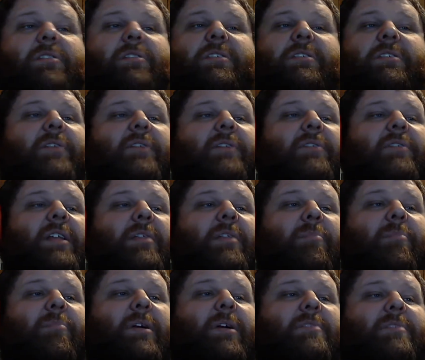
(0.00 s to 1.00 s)
7 had
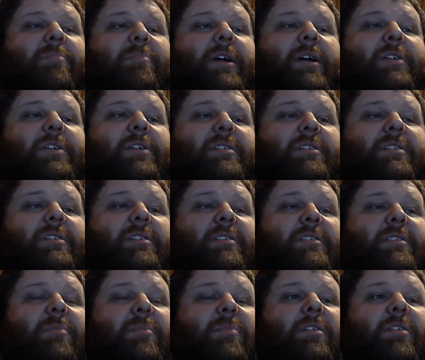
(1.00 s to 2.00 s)
the best magic
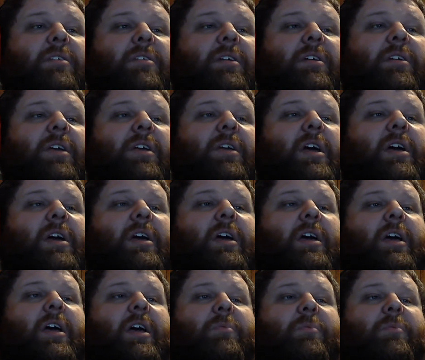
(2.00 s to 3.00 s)
system, I think.
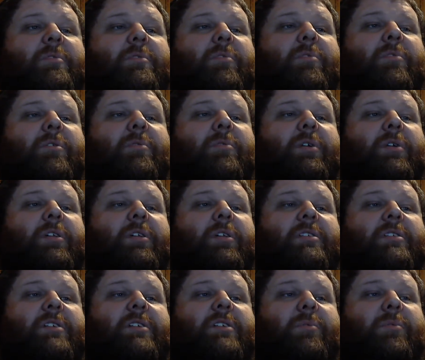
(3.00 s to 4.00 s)
8 was more
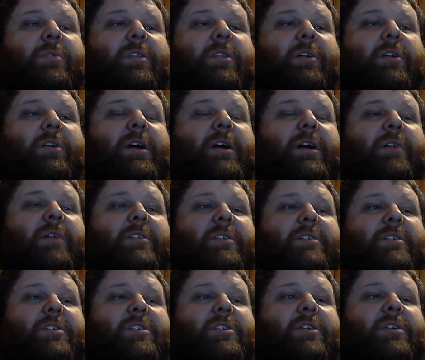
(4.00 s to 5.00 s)
realistic with the
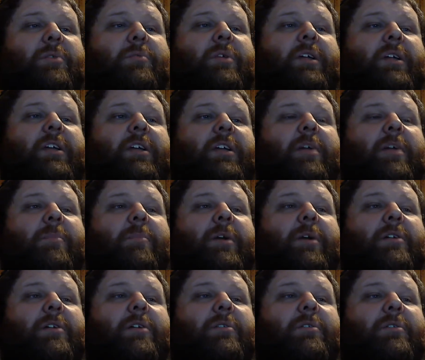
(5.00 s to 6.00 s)
graphics and shit when it came
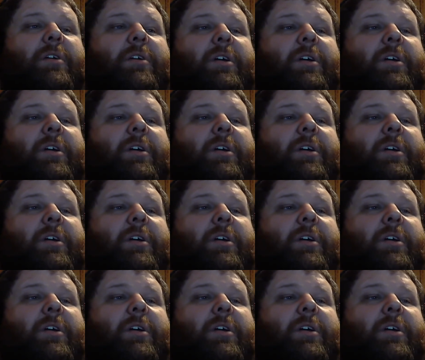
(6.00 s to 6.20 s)
out.